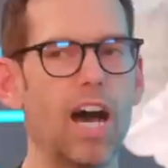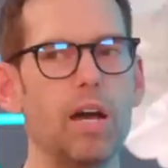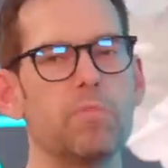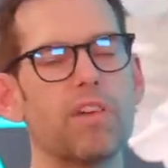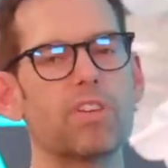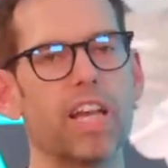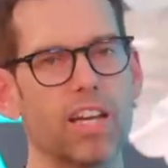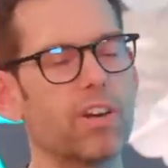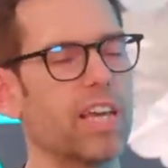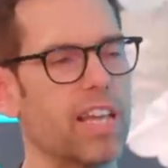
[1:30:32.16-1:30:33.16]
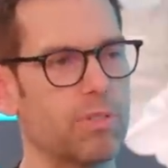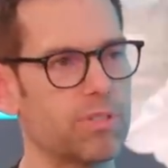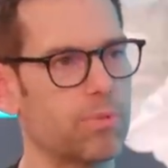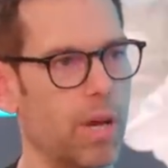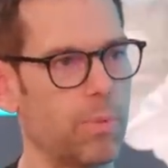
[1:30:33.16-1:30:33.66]
I'm never like, "Oh yeah, that
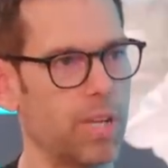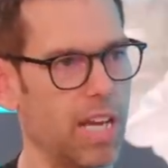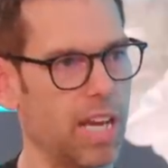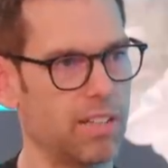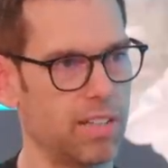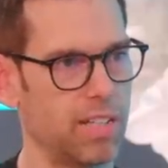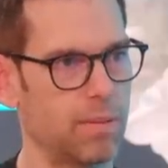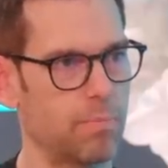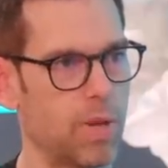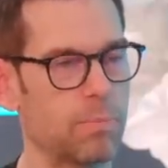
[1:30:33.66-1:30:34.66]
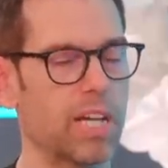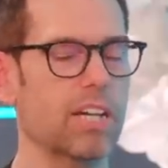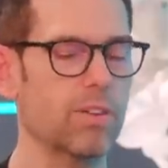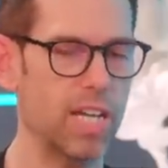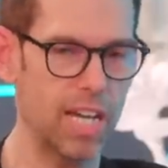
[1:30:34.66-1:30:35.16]
was the right way to handle it." I'm
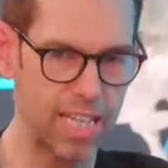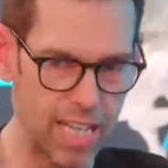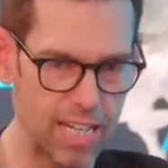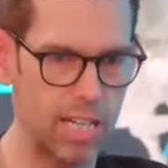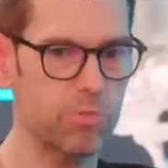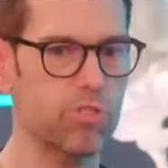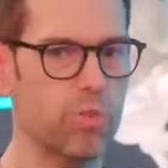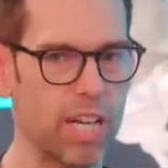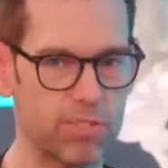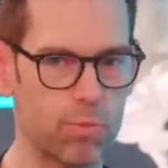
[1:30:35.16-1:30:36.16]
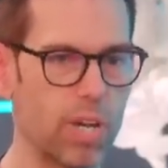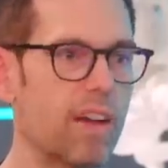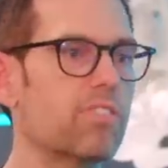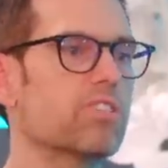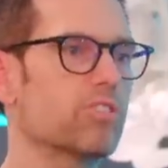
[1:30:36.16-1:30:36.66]
like, "Okay, I get it. I'm stressed,
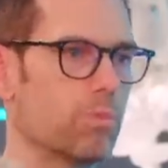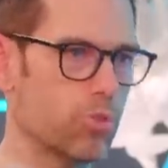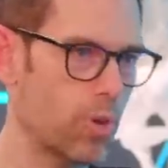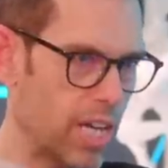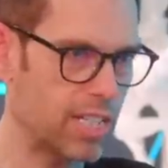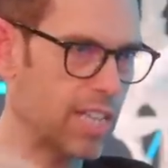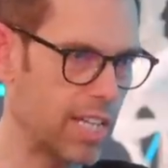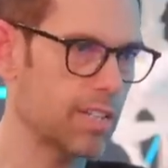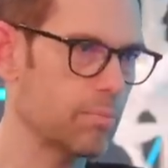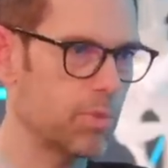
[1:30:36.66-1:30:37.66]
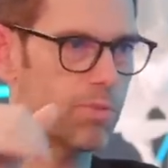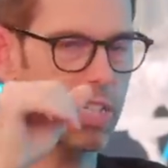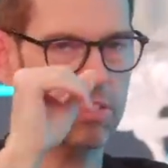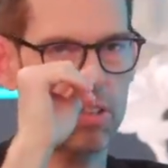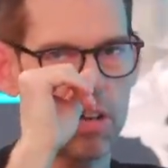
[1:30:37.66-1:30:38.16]
whatever, so I'm trying to like move
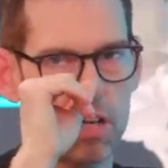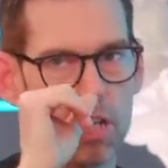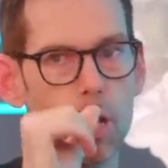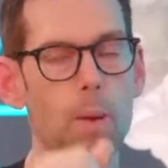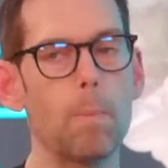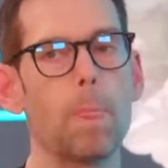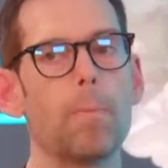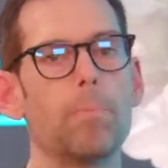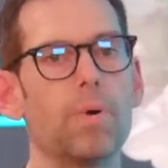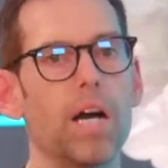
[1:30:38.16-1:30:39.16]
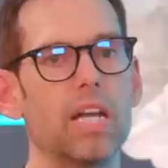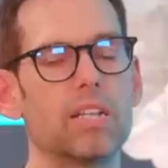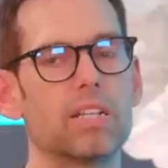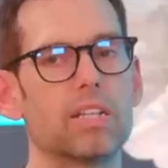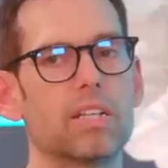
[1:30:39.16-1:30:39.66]
things along."
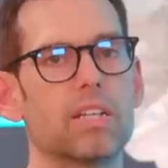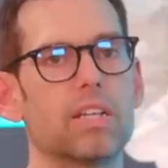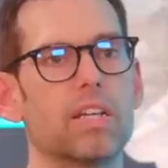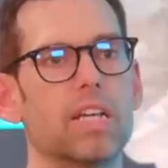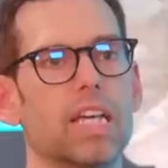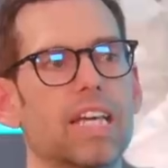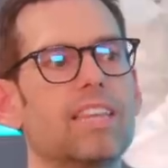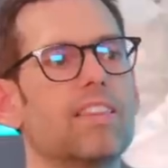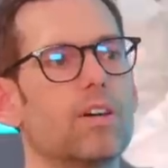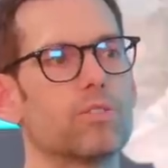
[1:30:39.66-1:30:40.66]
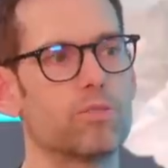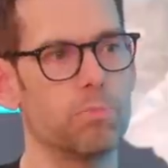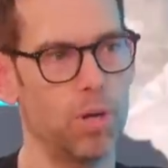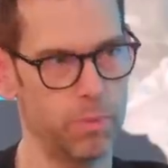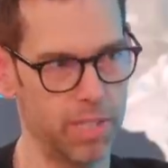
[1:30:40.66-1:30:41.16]
But in those
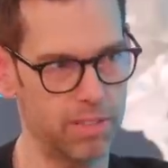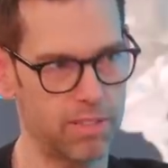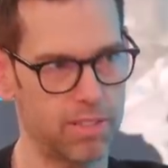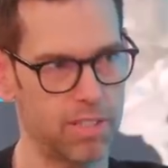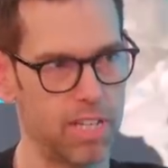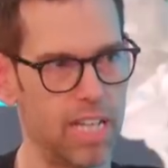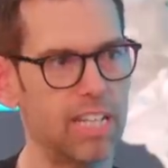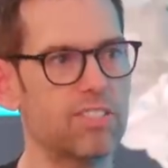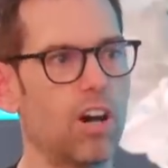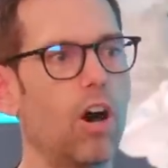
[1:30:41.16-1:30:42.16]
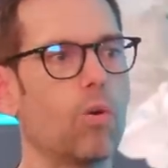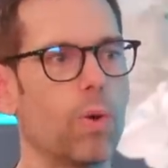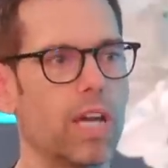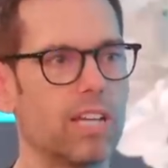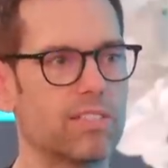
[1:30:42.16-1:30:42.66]
moments, it's
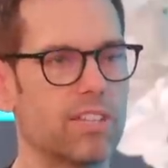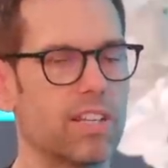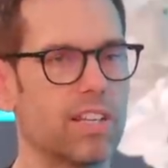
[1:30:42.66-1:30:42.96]
always